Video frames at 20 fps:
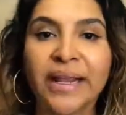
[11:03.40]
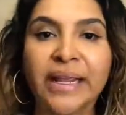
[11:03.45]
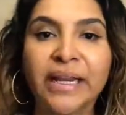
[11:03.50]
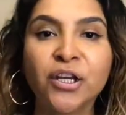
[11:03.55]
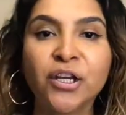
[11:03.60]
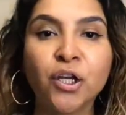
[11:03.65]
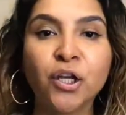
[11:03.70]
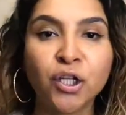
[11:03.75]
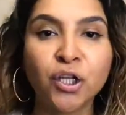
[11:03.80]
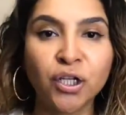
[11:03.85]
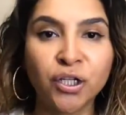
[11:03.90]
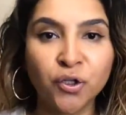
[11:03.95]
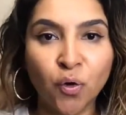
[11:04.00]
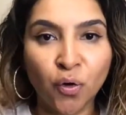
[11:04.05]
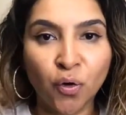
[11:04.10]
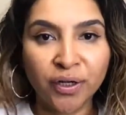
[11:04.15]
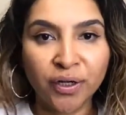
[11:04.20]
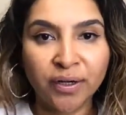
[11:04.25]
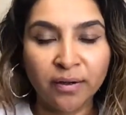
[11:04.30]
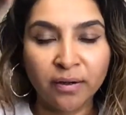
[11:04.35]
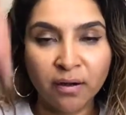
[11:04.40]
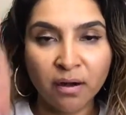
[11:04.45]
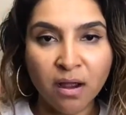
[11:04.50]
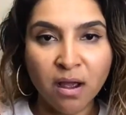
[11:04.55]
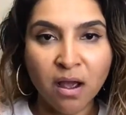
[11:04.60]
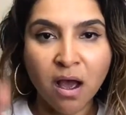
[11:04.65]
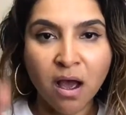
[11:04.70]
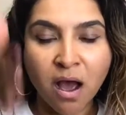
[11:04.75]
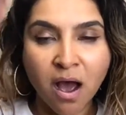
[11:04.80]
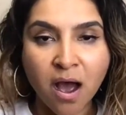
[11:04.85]
in your
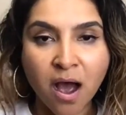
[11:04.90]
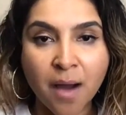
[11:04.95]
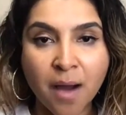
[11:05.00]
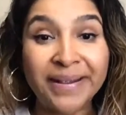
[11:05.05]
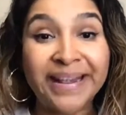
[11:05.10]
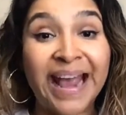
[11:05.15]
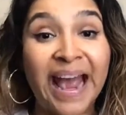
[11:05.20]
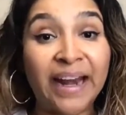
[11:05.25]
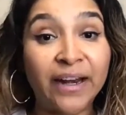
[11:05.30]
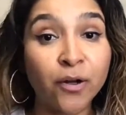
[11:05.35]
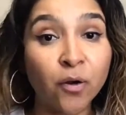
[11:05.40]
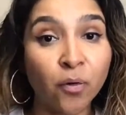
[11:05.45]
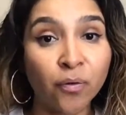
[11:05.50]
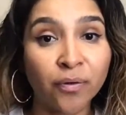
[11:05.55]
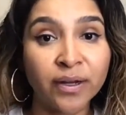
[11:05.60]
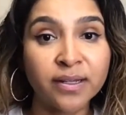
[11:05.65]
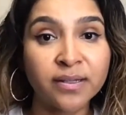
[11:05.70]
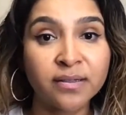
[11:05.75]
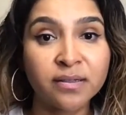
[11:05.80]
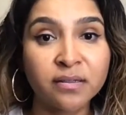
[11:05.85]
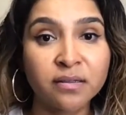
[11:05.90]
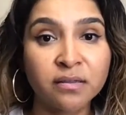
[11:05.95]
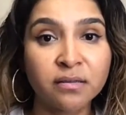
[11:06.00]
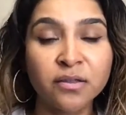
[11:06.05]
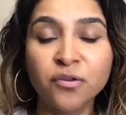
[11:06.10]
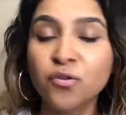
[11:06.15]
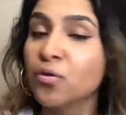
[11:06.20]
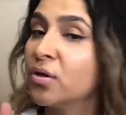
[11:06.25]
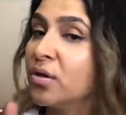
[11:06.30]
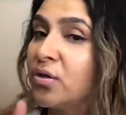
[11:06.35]
um, categories.
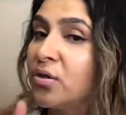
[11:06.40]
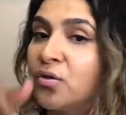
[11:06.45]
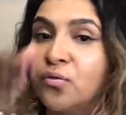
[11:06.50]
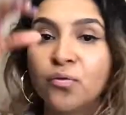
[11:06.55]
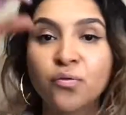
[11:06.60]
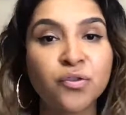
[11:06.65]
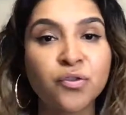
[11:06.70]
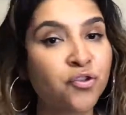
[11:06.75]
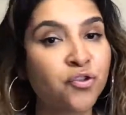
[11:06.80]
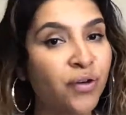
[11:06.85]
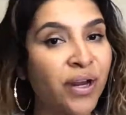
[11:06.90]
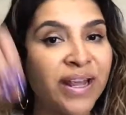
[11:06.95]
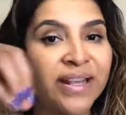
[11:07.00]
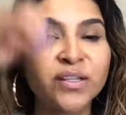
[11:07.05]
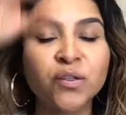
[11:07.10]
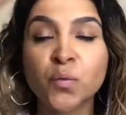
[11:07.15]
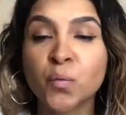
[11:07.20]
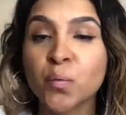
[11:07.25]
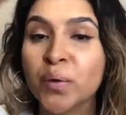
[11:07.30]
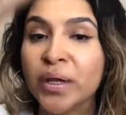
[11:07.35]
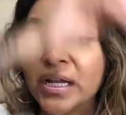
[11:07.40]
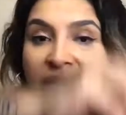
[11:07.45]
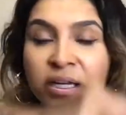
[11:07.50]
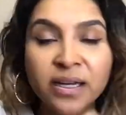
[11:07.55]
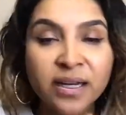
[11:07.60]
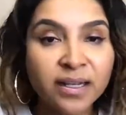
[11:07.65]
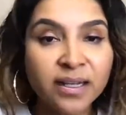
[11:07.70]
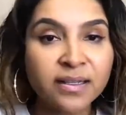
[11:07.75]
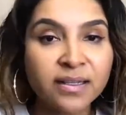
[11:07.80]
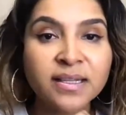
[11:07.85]
You could do strengths,
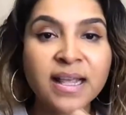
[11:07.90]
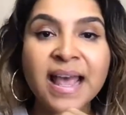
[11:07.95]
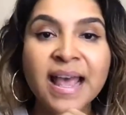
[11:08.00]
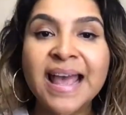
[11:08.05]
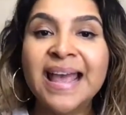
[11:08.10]
weakness.